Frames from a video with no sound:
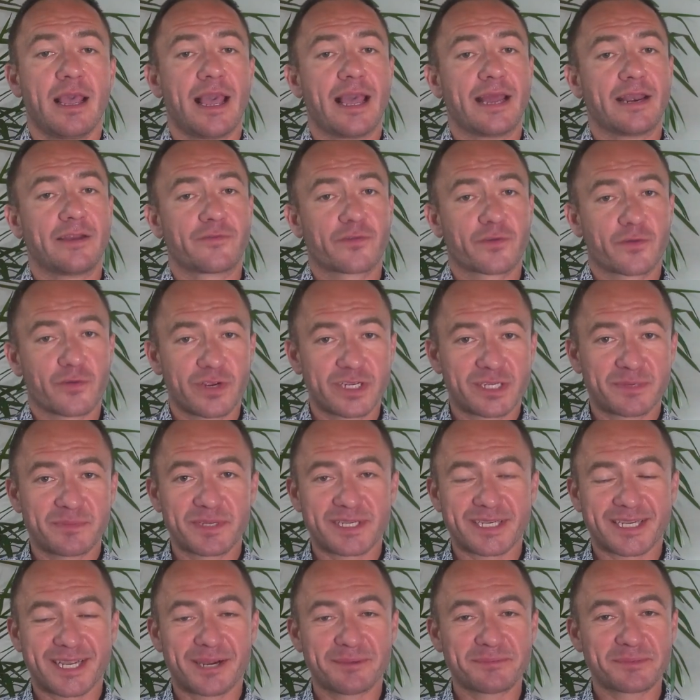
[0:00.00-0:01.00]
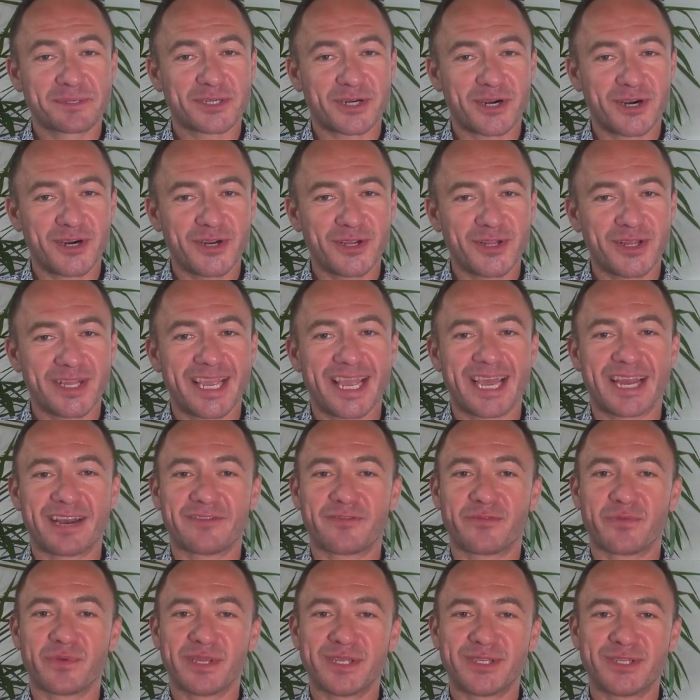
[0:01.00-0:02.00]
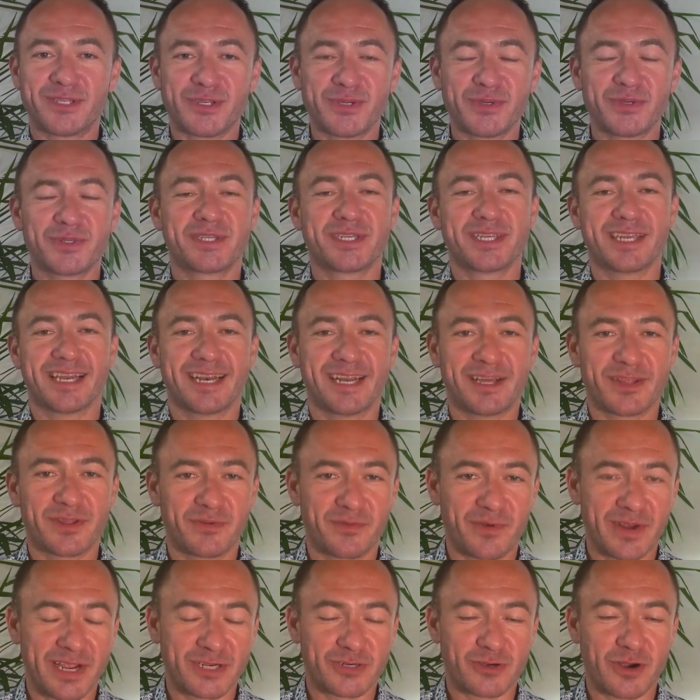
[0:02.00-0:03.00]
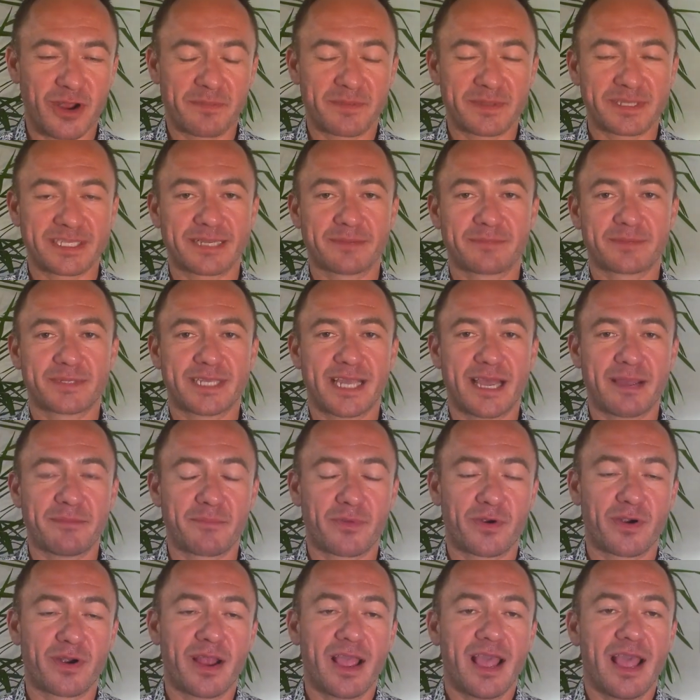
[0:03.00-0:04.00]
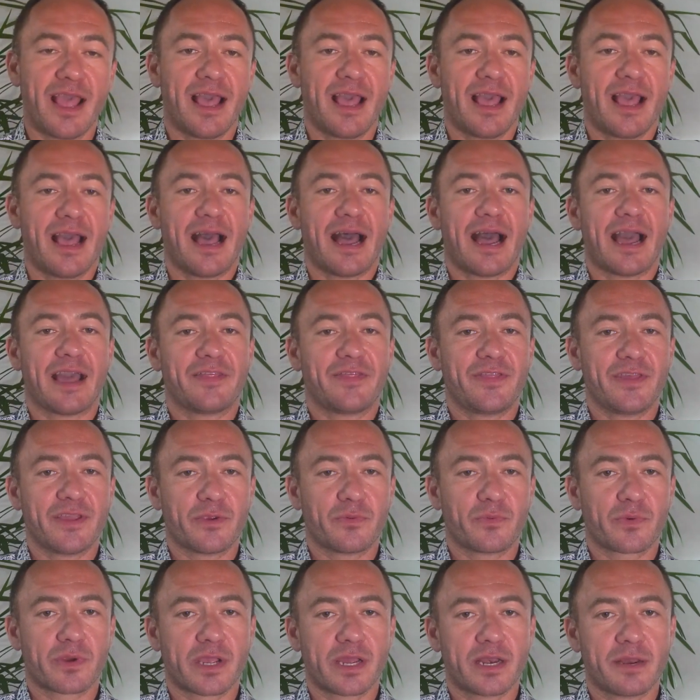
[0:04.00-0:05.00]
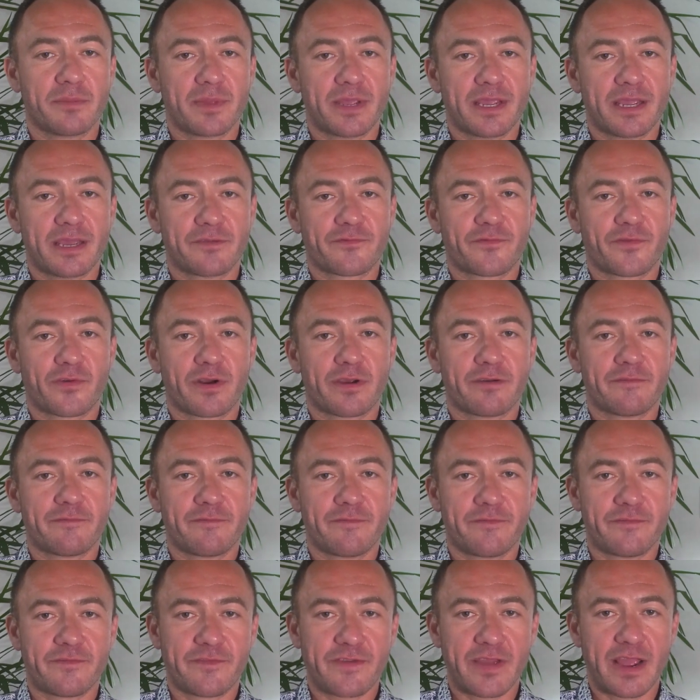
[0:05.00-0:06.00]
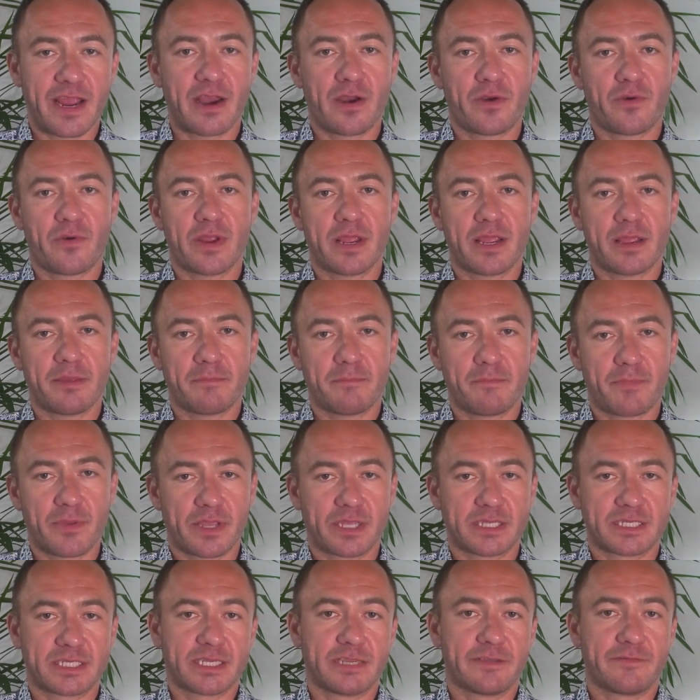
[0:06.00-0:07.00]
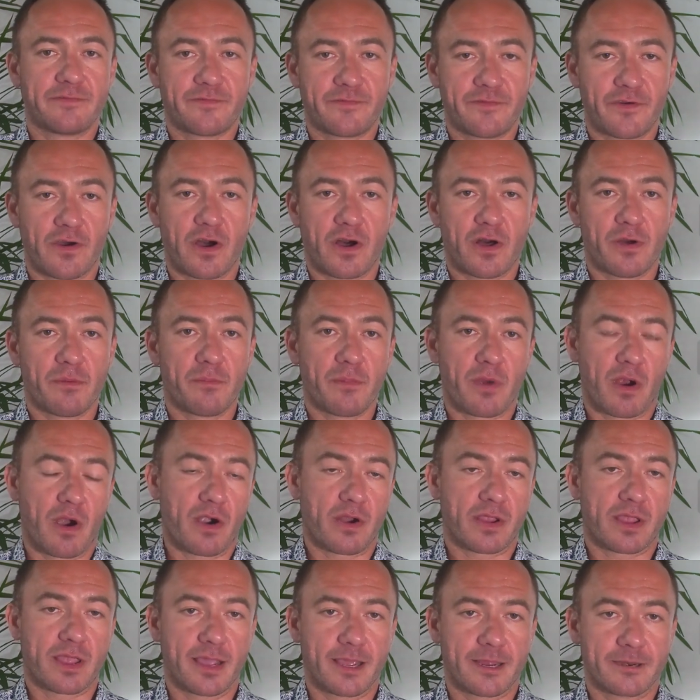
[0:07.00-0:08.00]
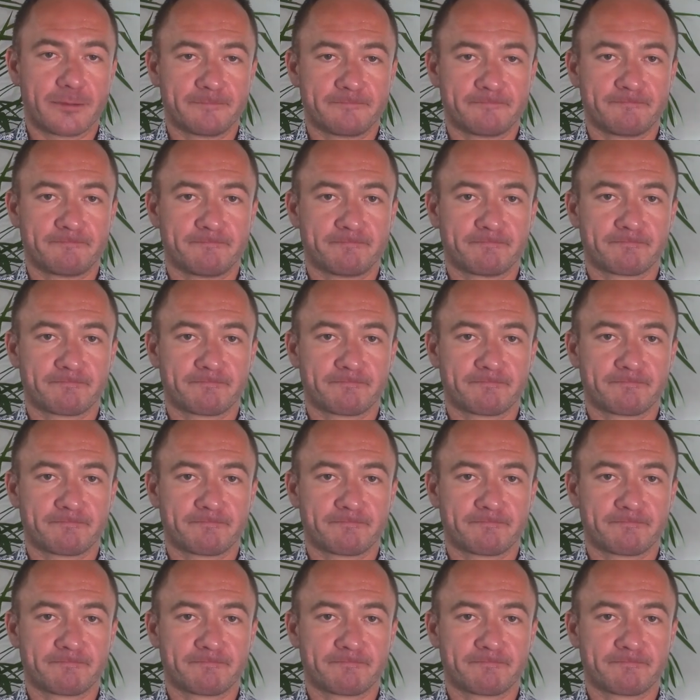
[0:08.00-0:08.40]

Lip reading: And if Christmas comes early and if we do see another rate drop in September, I think we're gonna be in for a very busy fall market.